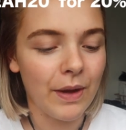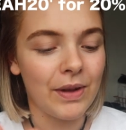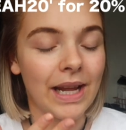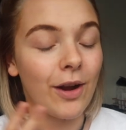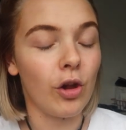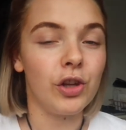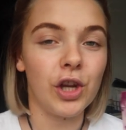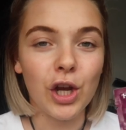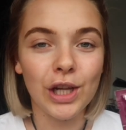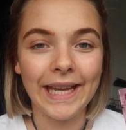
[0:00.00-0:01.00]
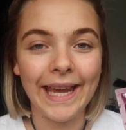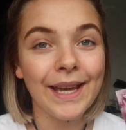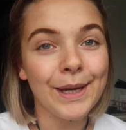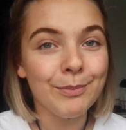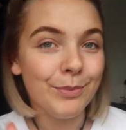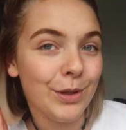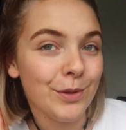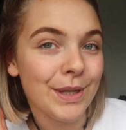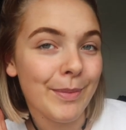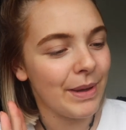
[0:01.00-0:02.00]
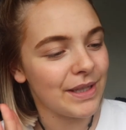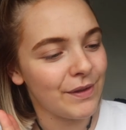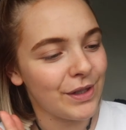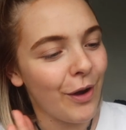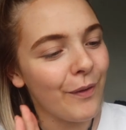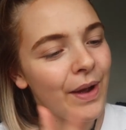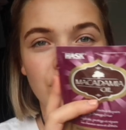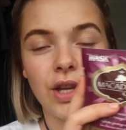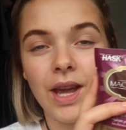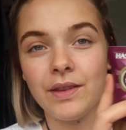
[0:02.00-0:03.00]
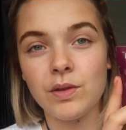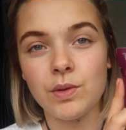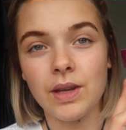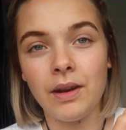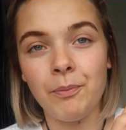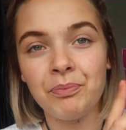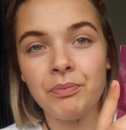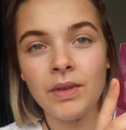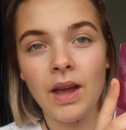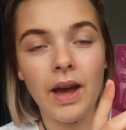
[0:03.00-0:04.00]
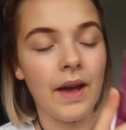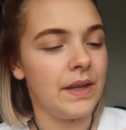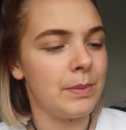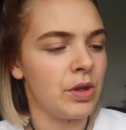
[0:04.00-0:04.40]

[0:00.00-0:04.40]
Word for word: If you like all girly beauty bits of stuff. So yeah, this was in Uh, this